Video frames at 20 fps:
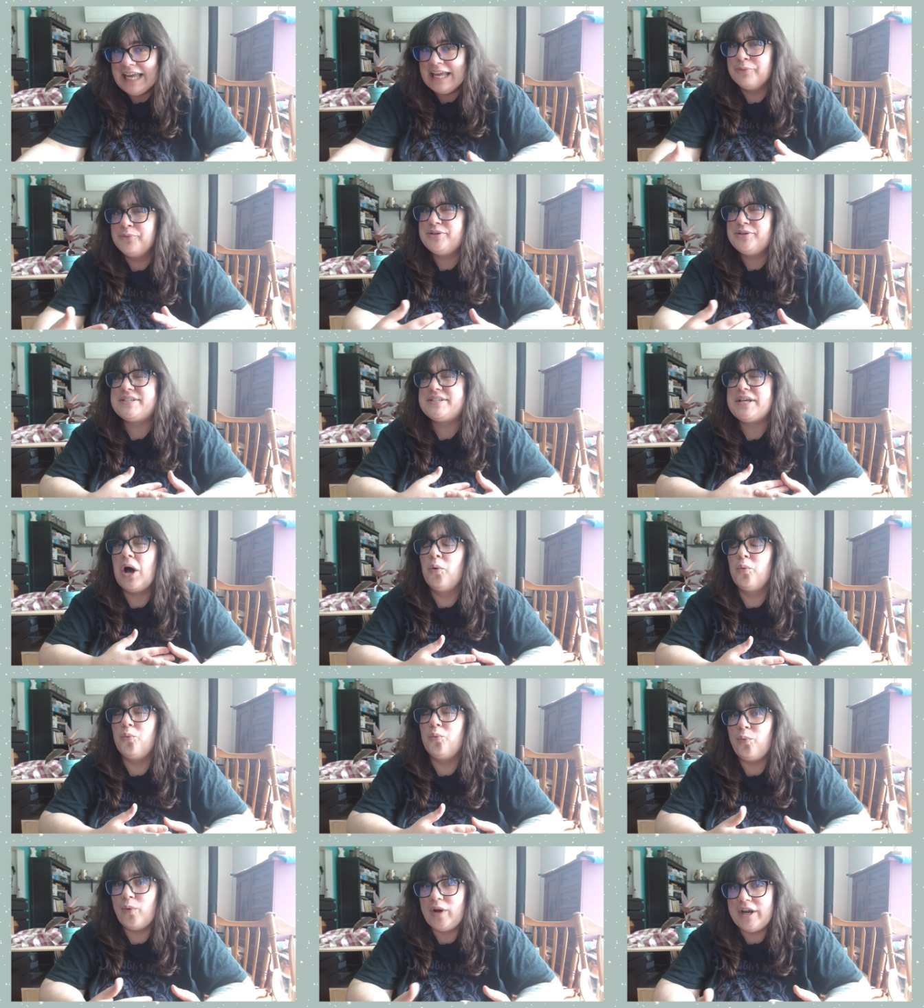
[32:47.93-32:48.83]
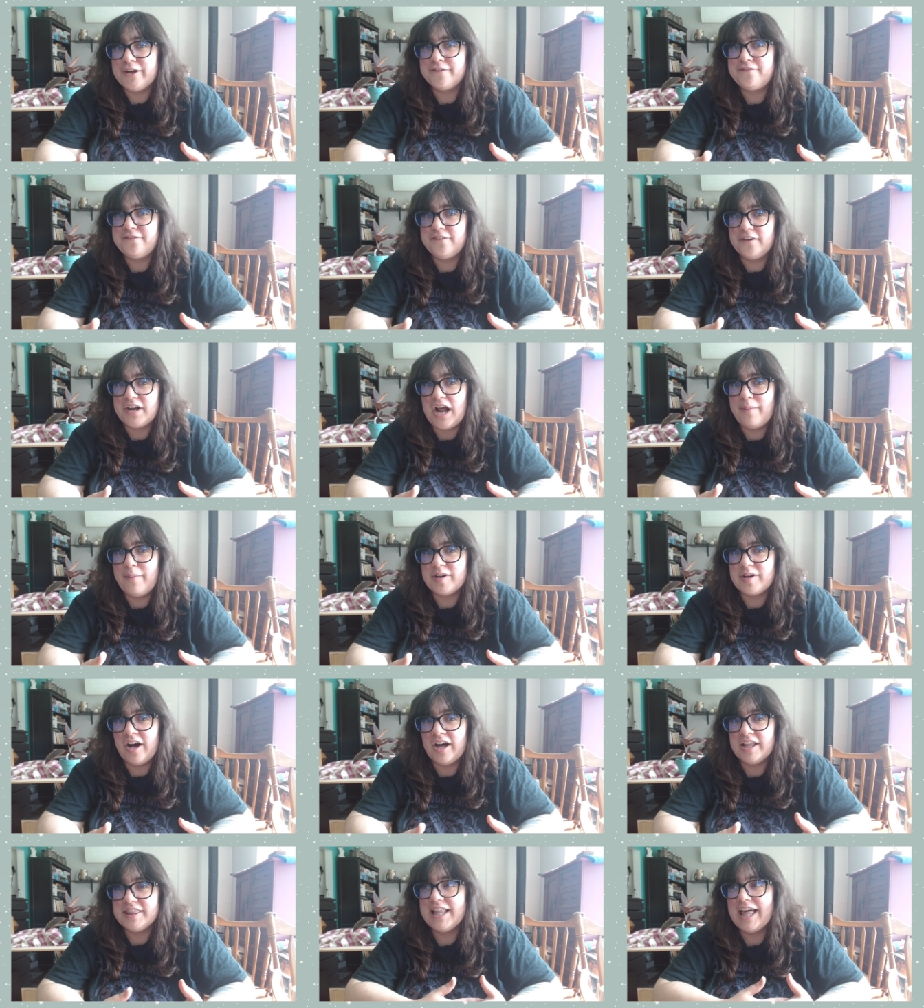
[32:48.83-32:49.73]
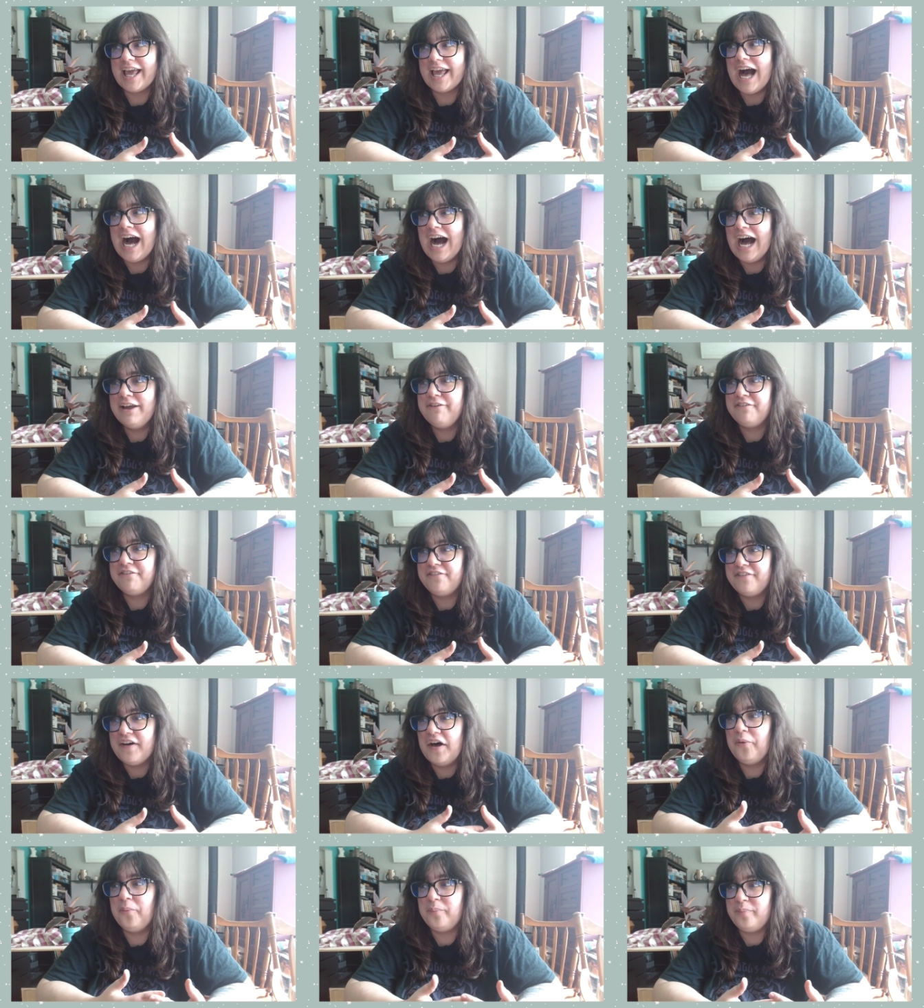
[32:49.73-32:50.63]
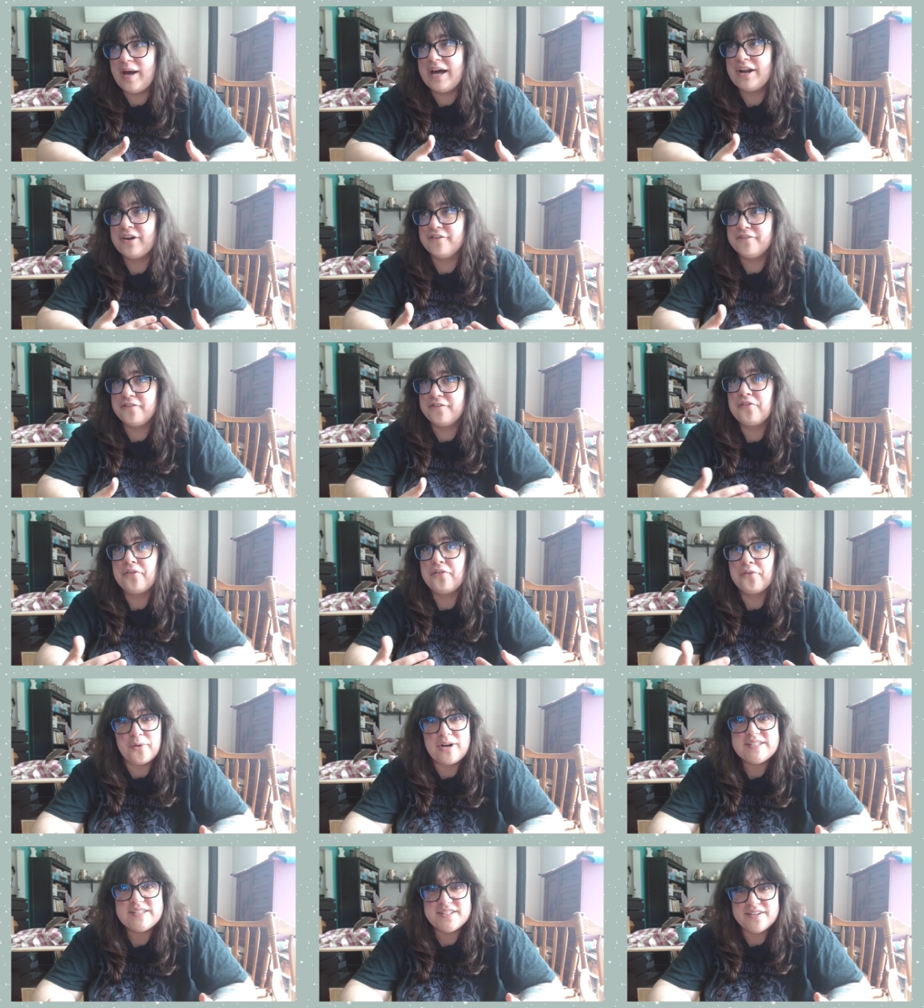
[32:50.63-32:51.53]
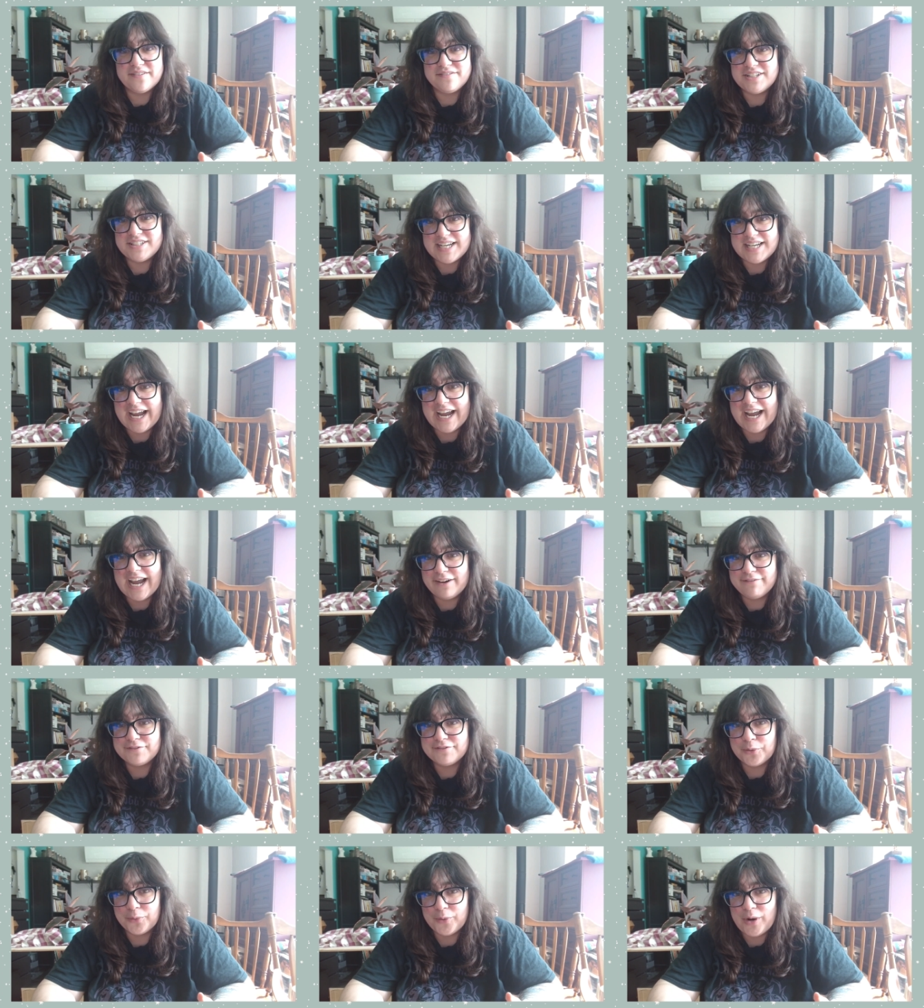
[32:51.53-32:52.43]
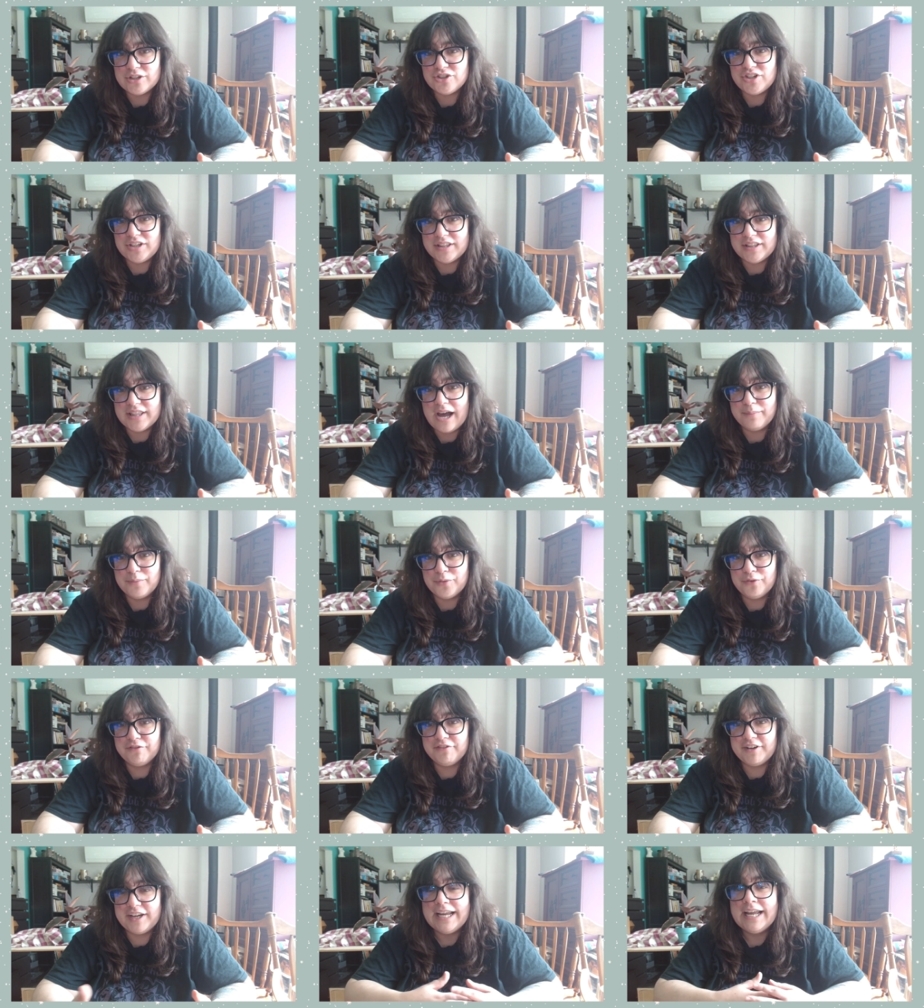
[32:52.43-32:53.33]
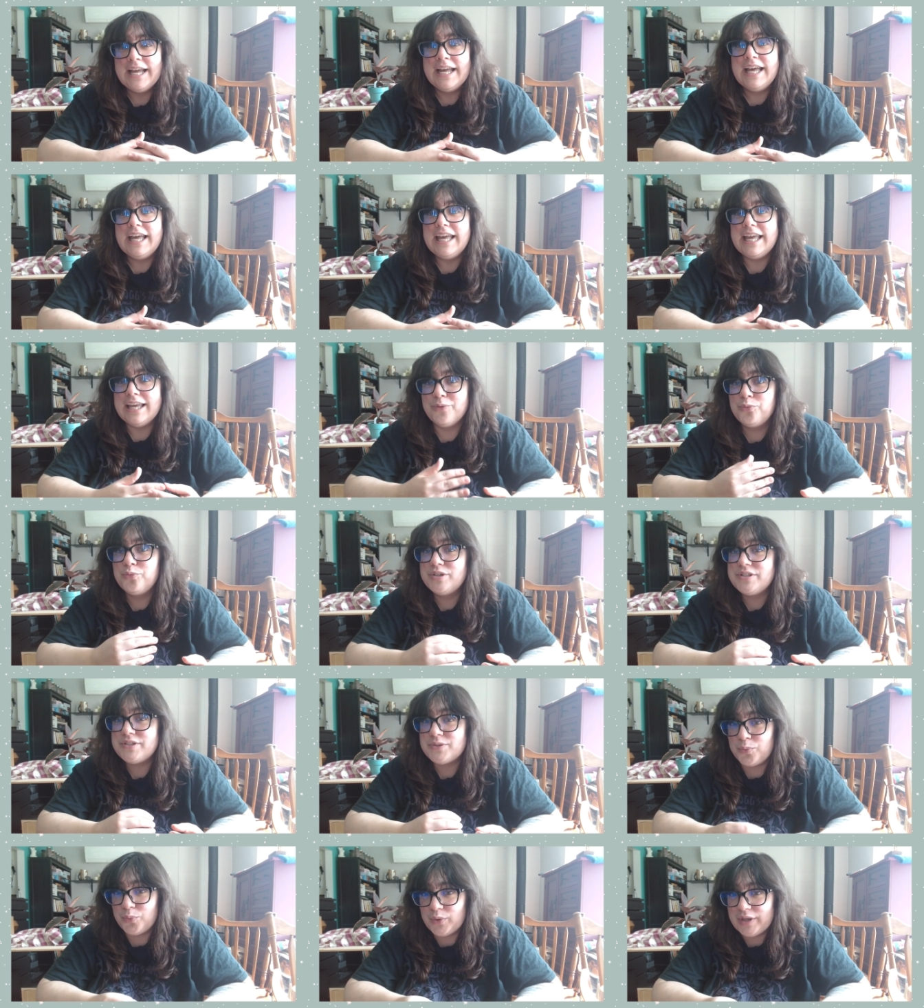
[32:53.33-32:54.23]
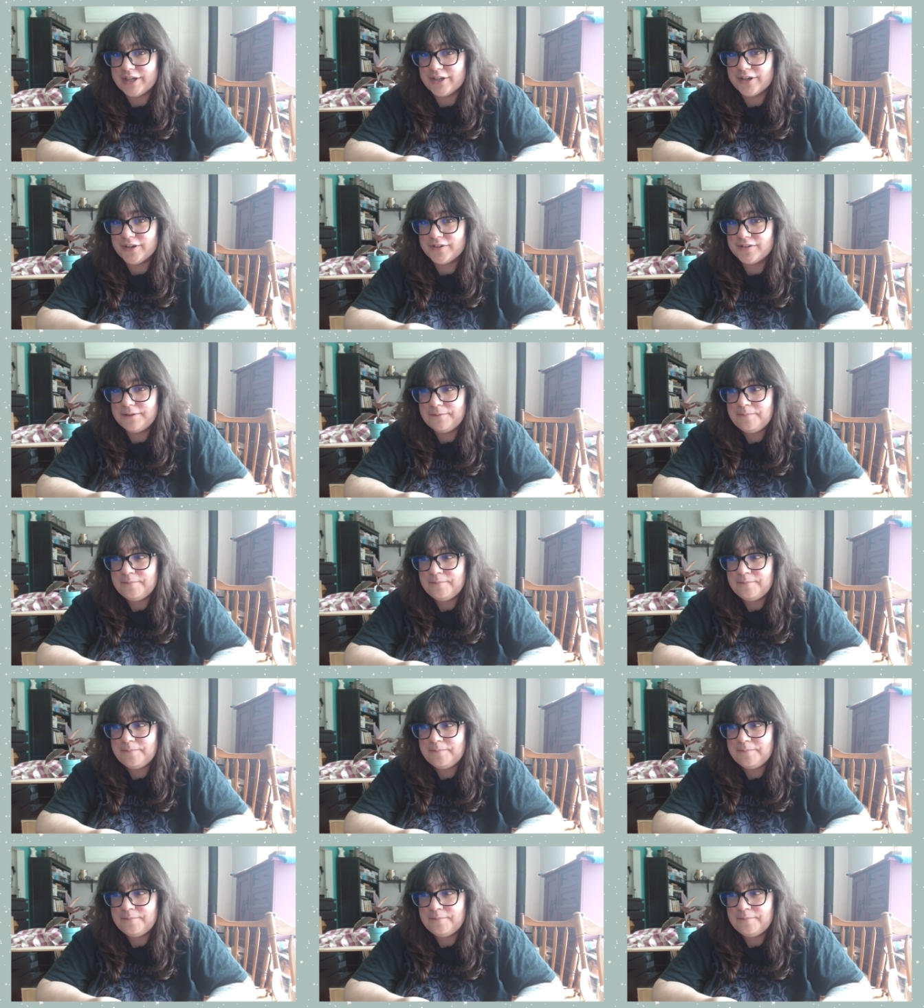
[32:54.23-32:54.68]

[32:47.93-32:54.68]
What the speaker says: It was a weird phenomenon. Like, I felt better for the rest of the day after watching that movie. It was weird.